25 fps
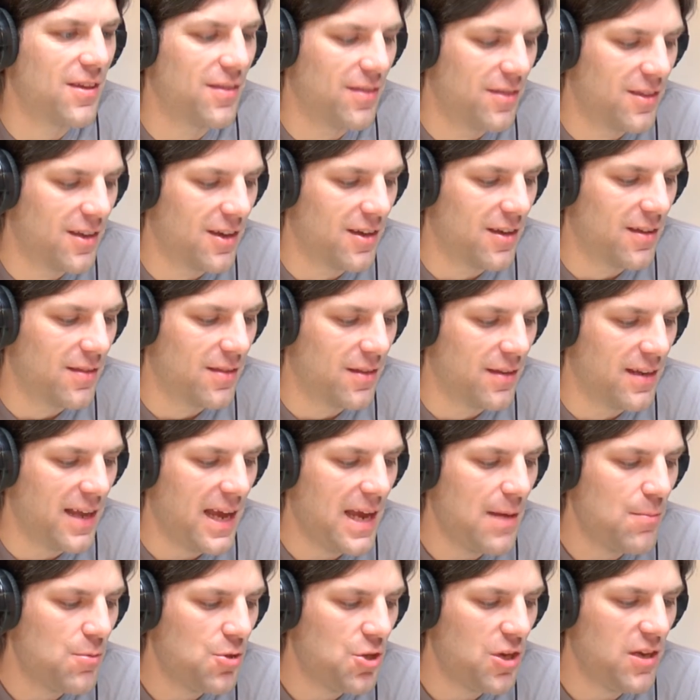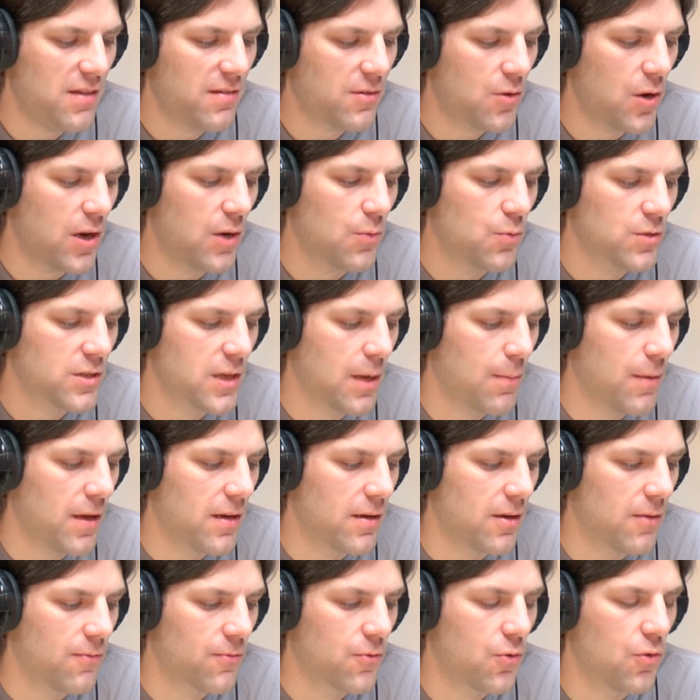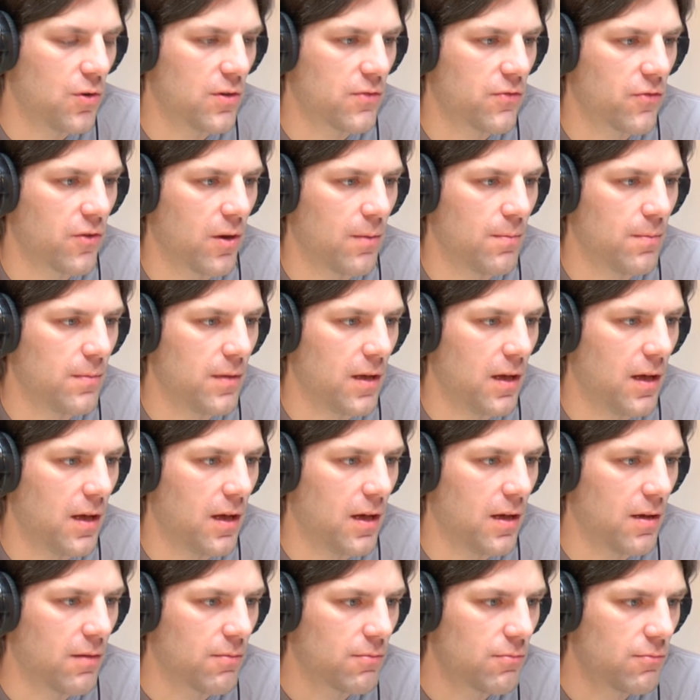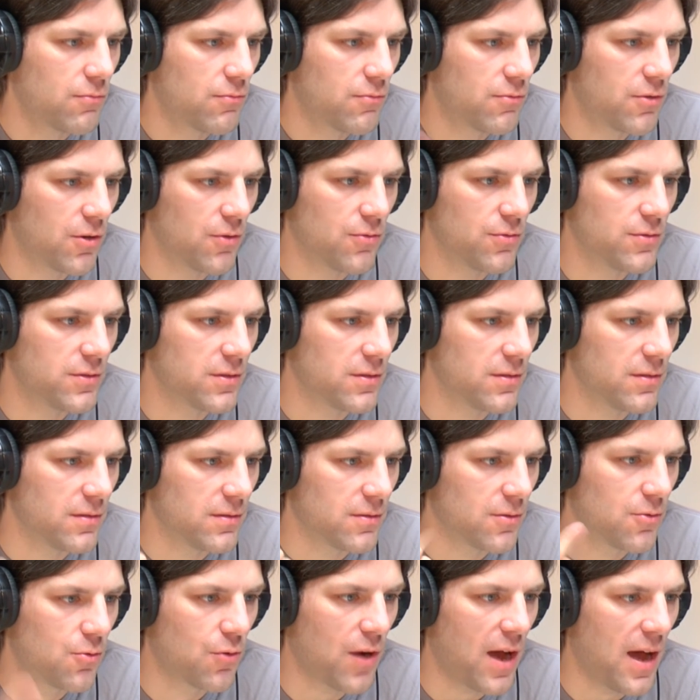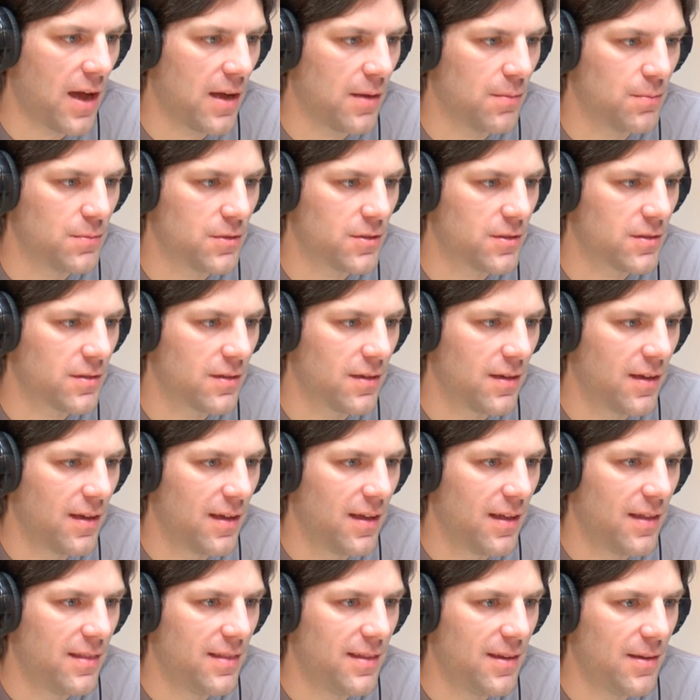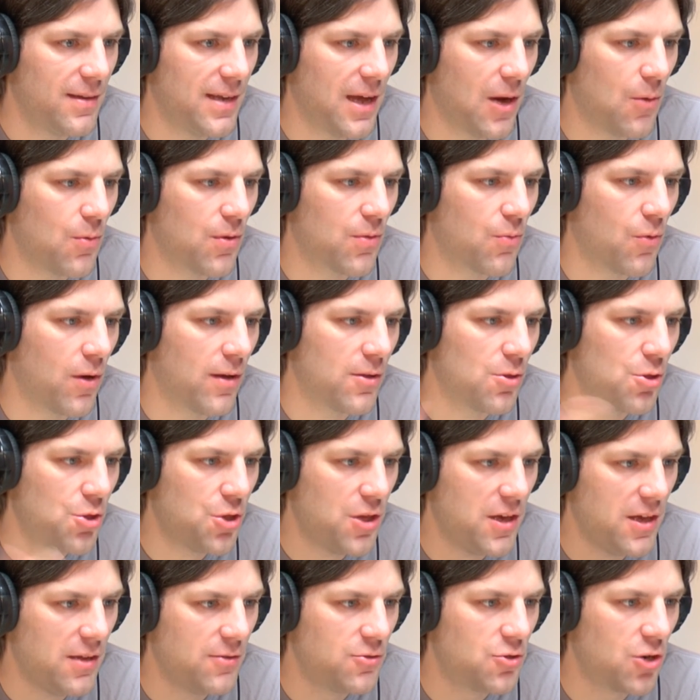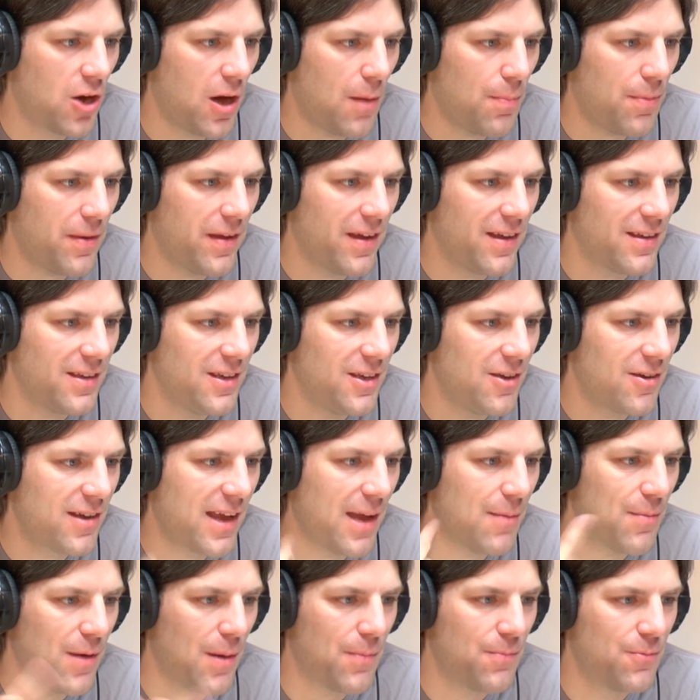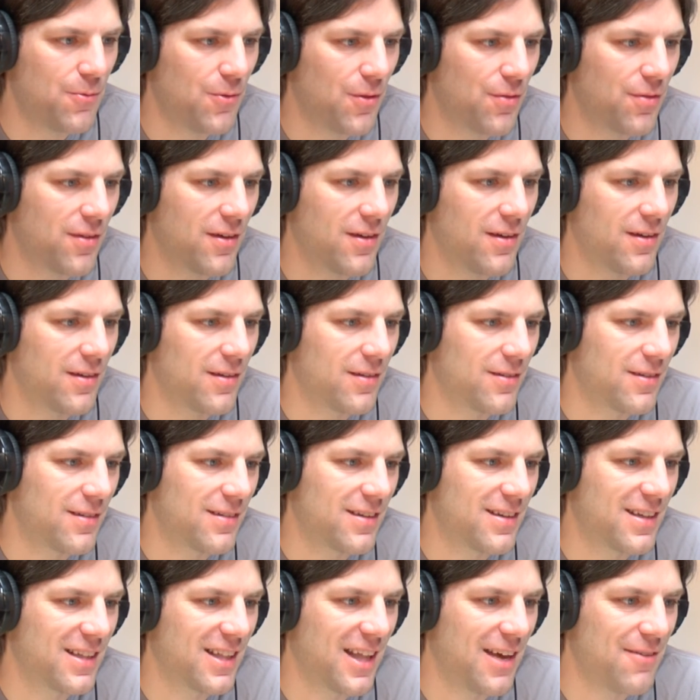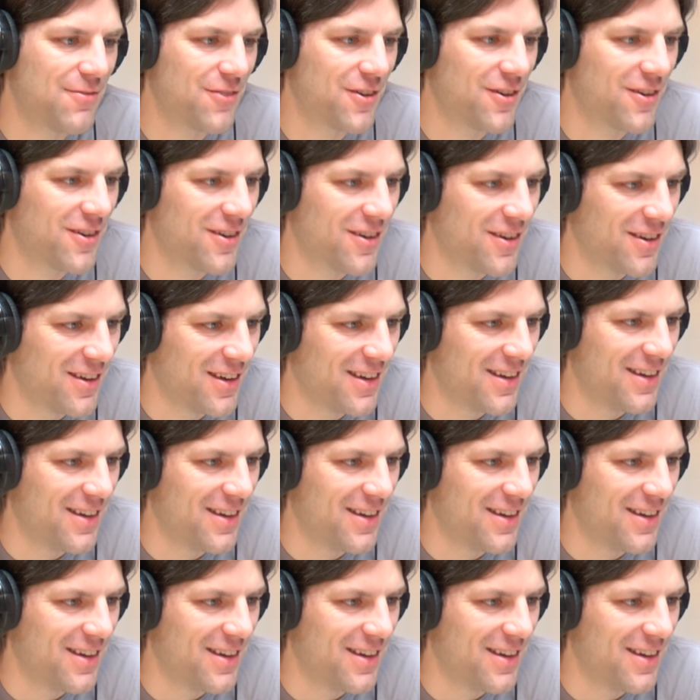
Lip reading: The name G Squared was coming, of course, from Gross and Grimes. Mm-hmm. Now with one G dropping, you came up with a clever,